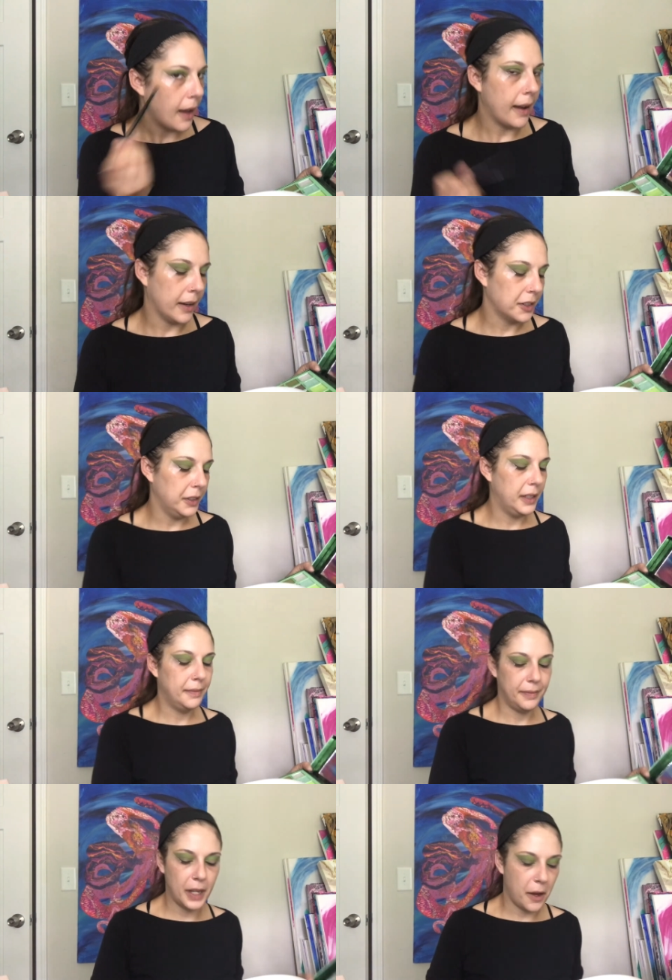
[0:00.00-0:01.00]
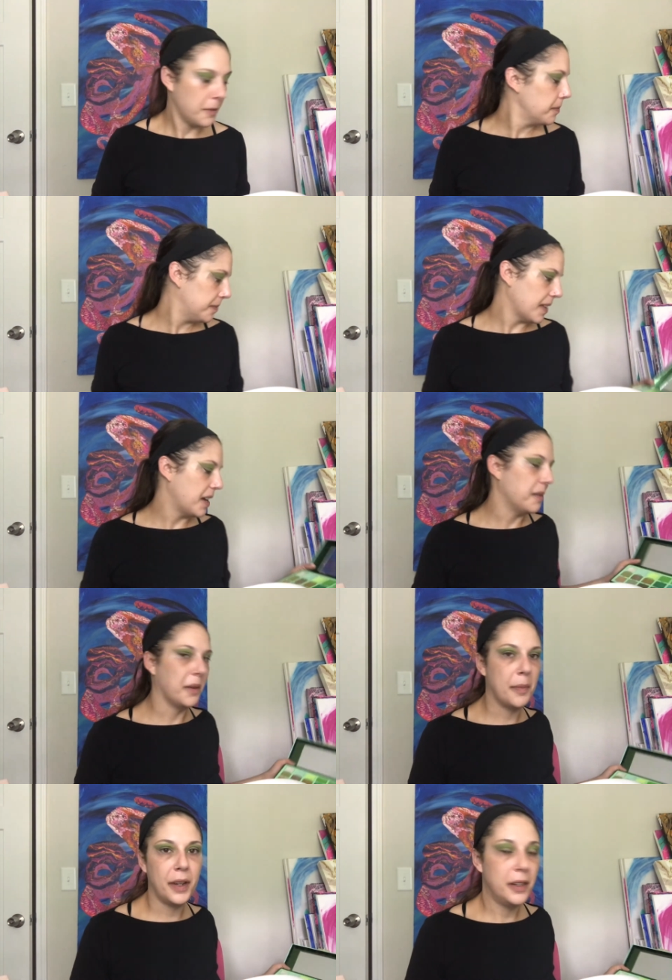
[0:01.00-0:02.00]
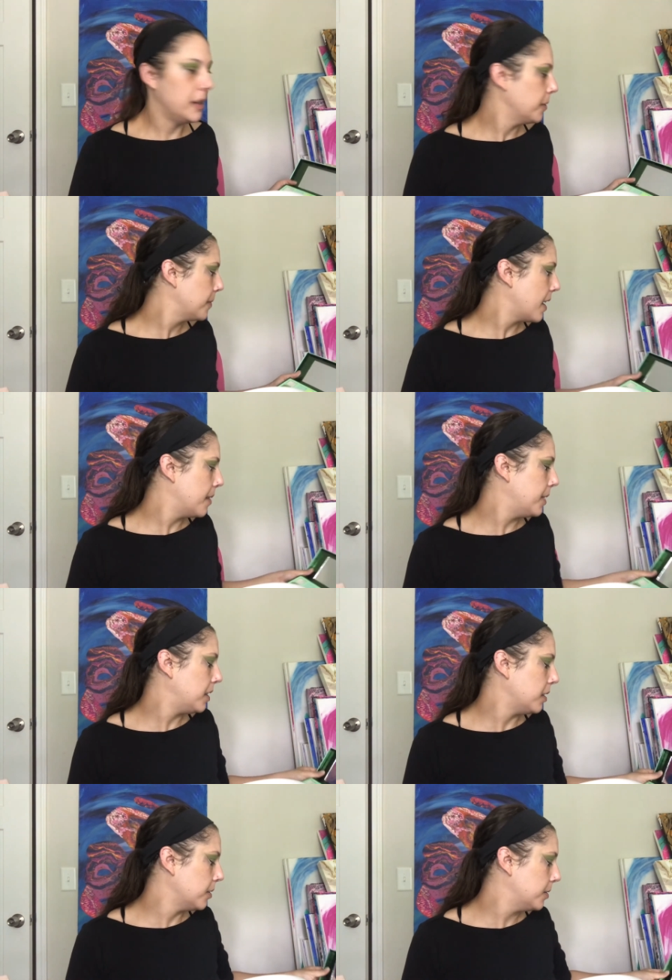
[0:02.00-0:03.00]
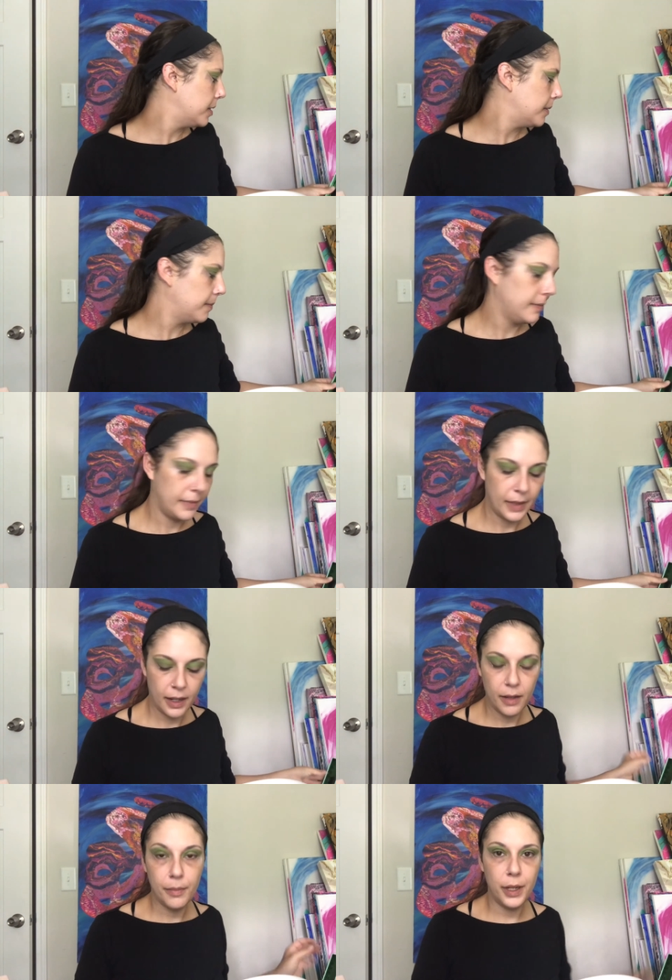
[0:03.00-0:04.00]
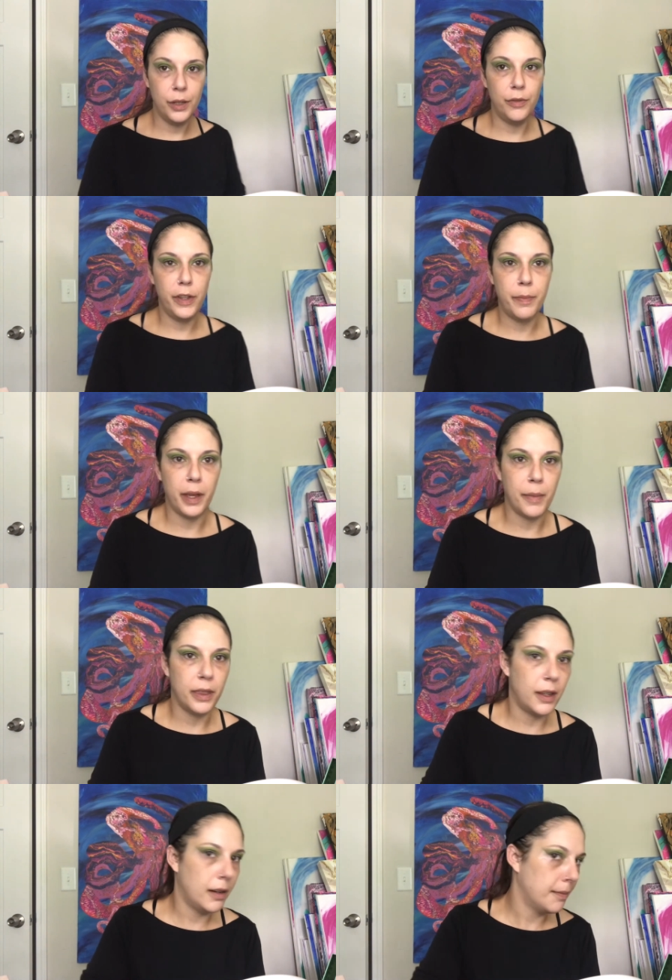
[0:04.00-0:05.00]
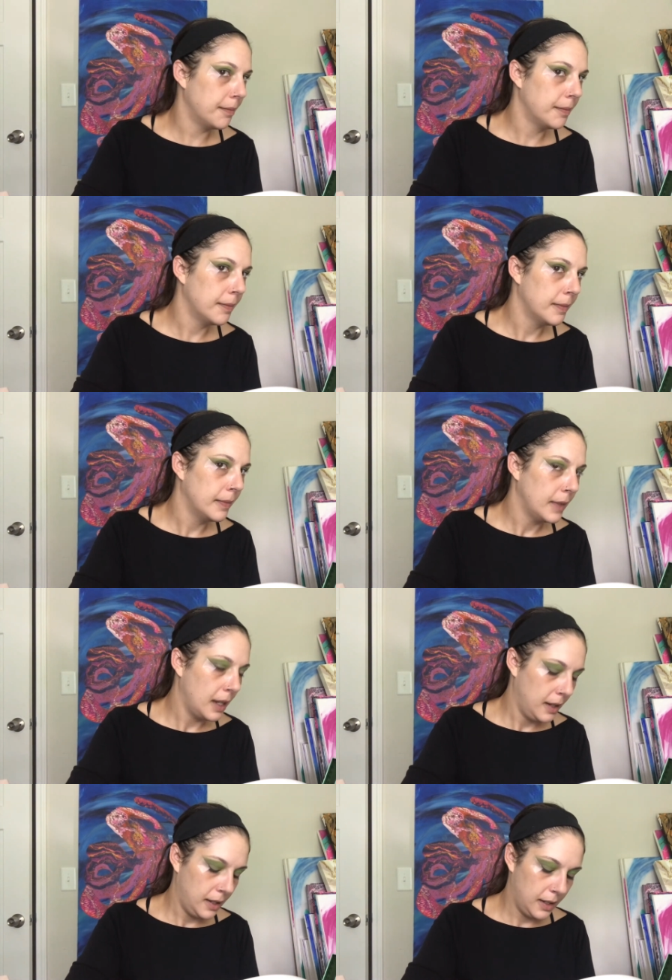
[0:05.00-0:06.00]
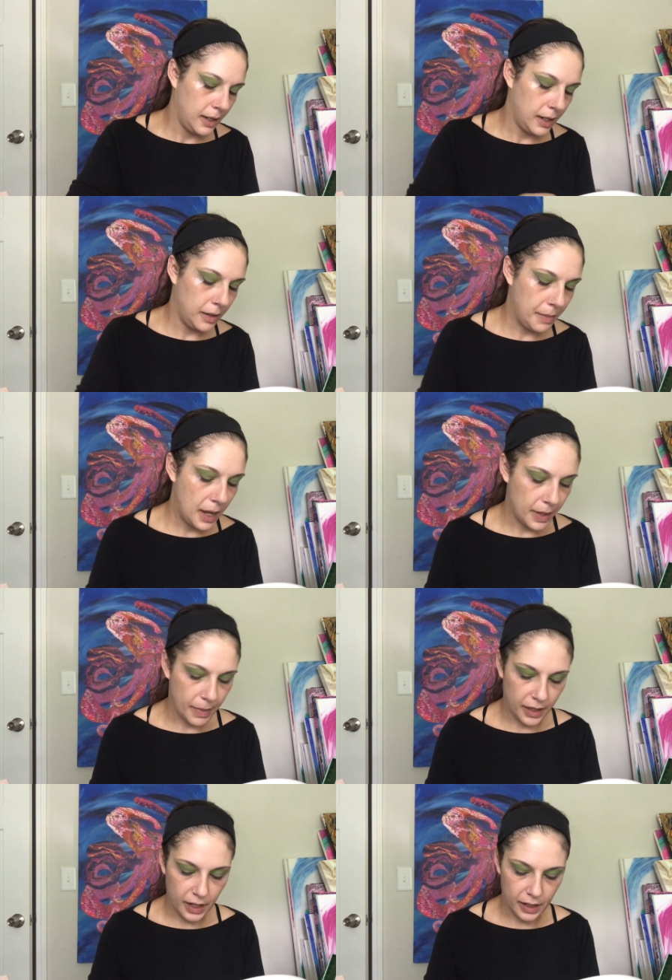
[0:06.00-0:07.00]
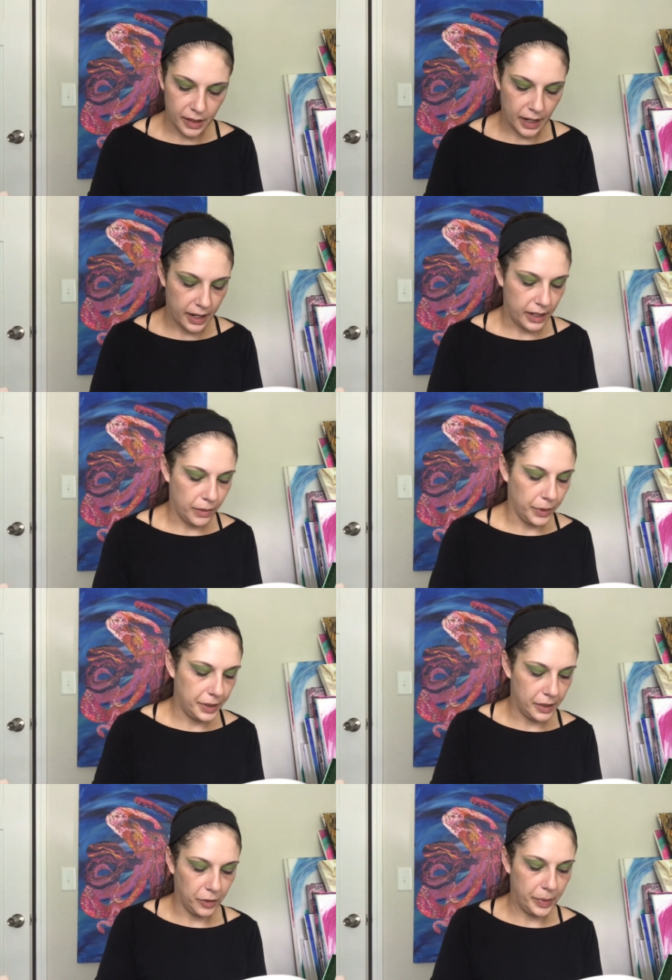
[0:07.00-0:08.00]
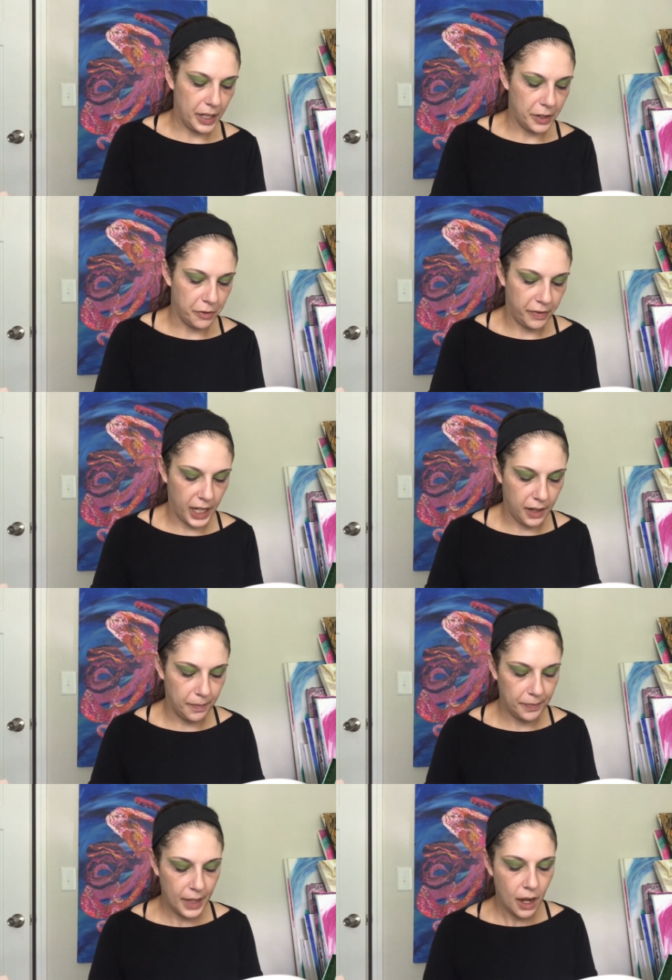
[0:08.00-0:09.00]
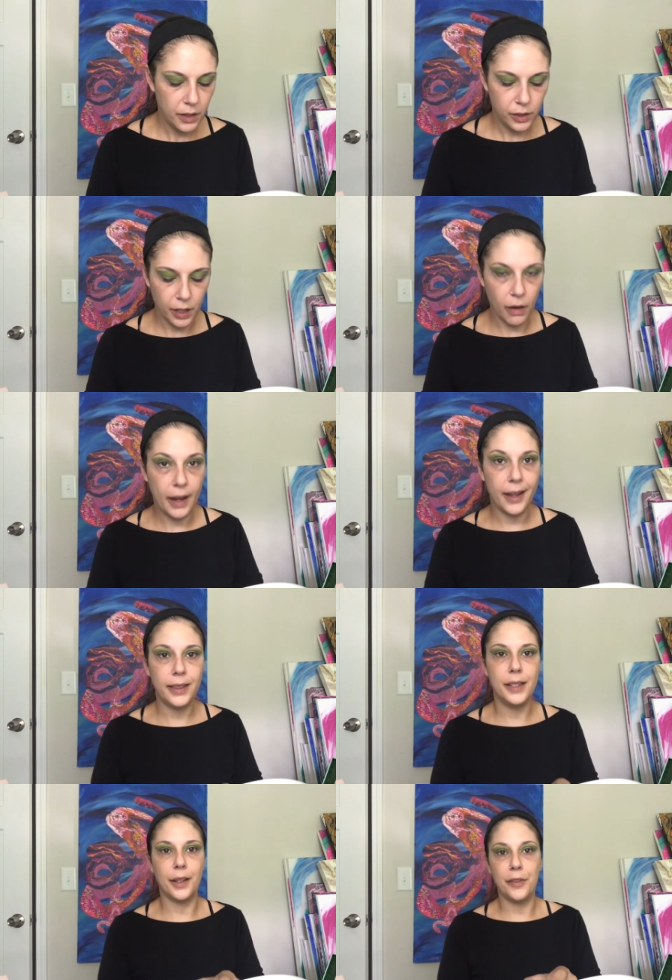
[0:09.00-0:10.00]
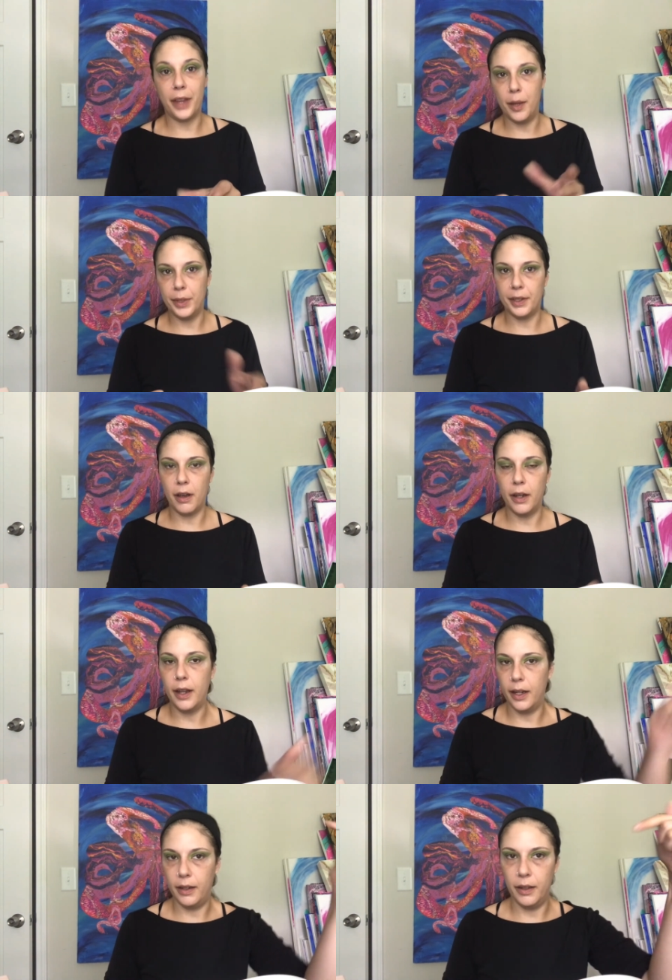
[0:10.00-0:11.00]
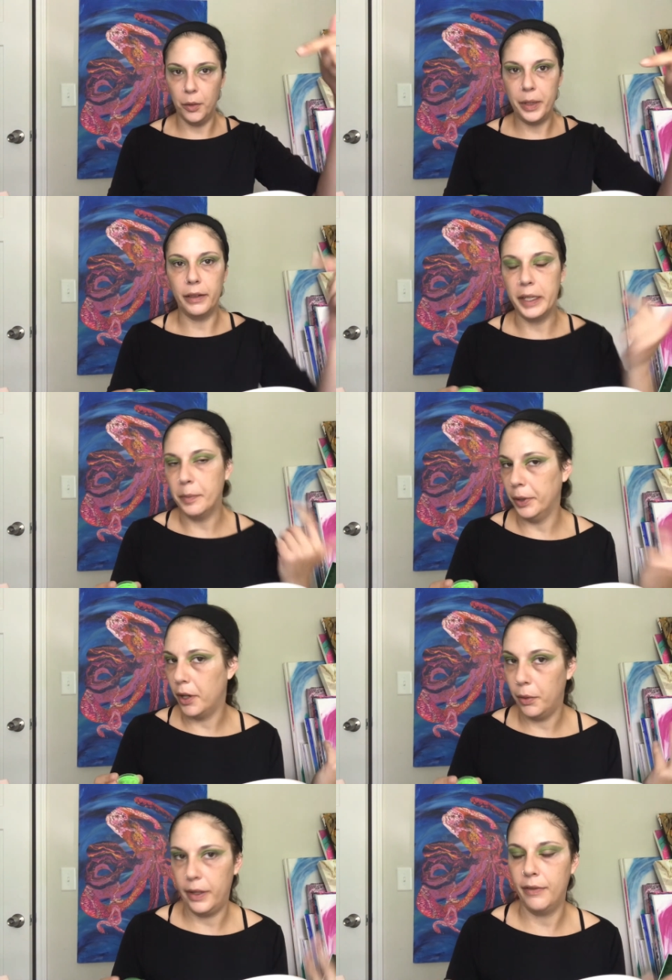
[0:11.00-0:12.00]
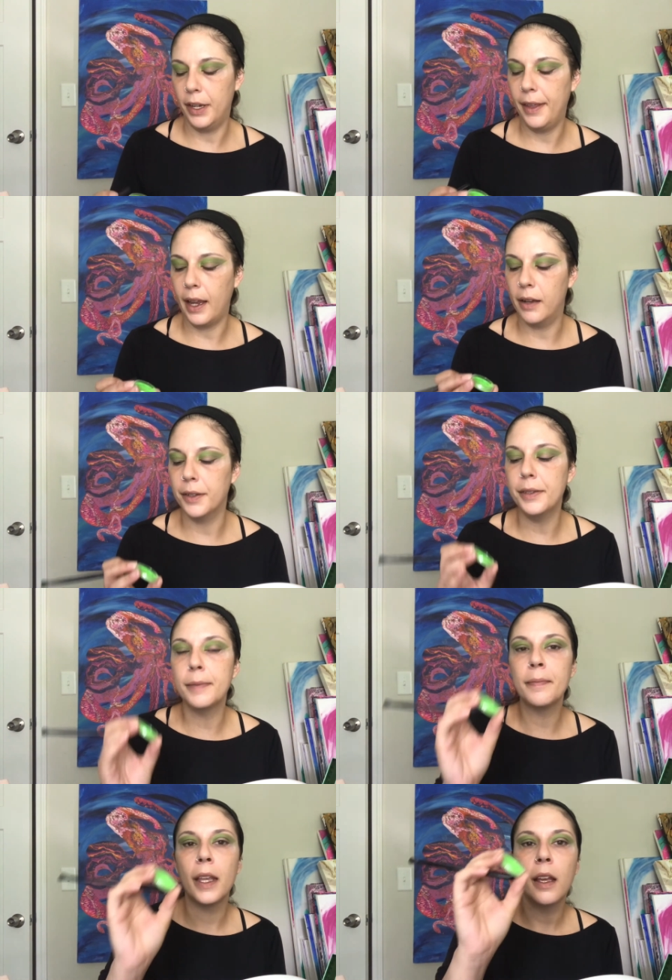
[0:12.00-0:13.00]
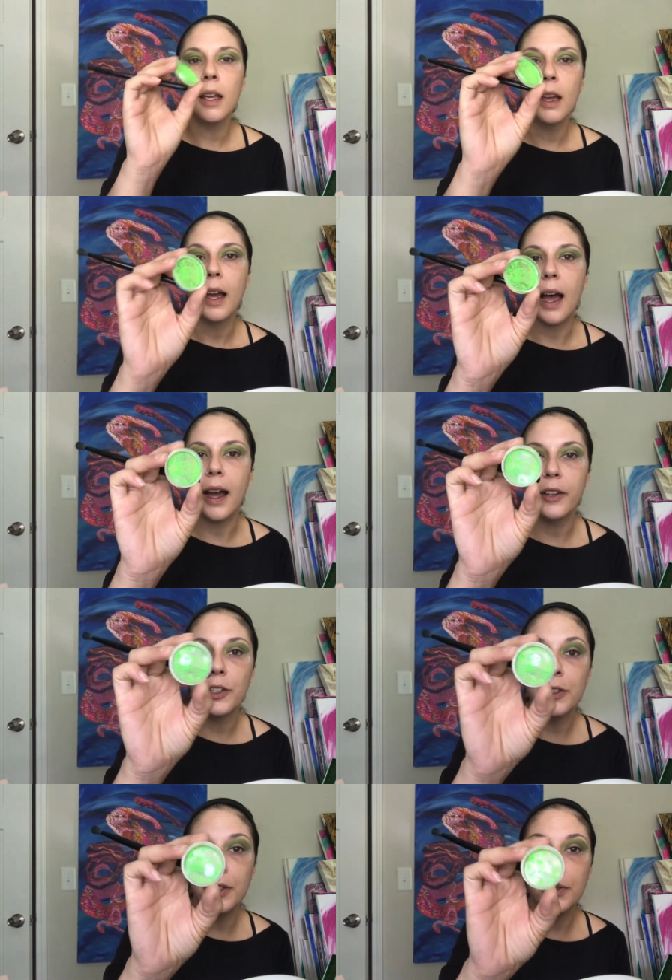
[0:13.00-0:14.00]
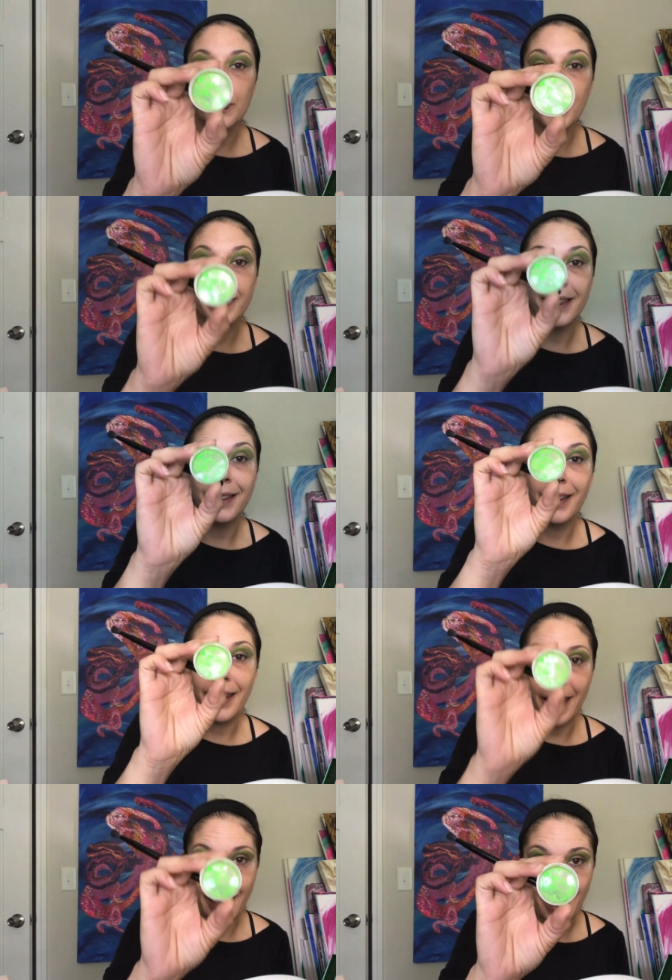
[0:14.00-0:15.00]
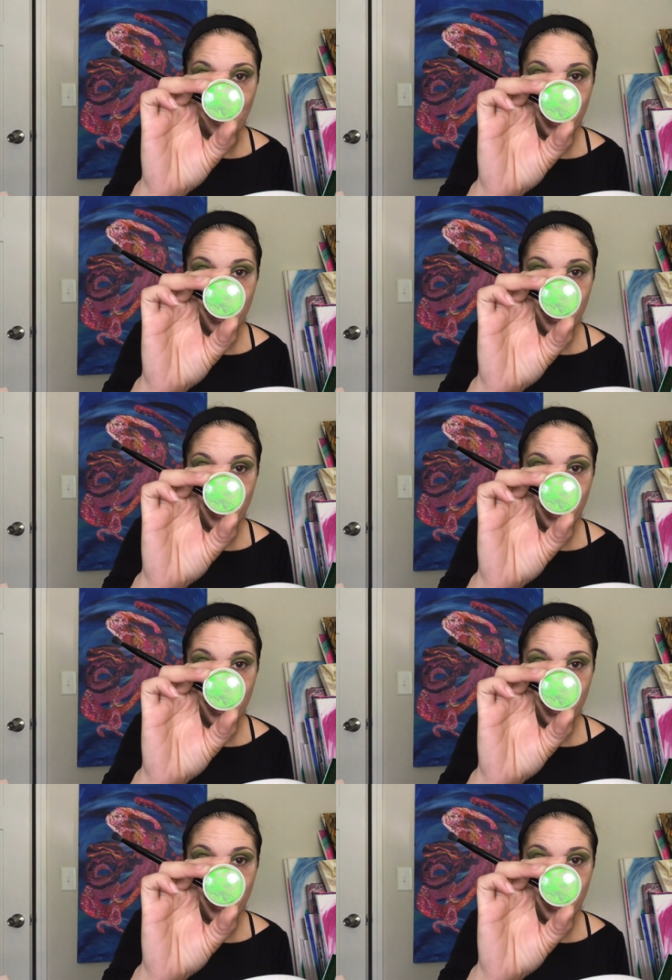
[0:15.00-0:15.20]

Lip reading: Actually, no, I know what I'm going to do. I'm going to use my UV pigment there. And maybe by the end of the night it will still be UV. So I got these off Amazon and it'll be linked below with everything else. I just use what's in the cap.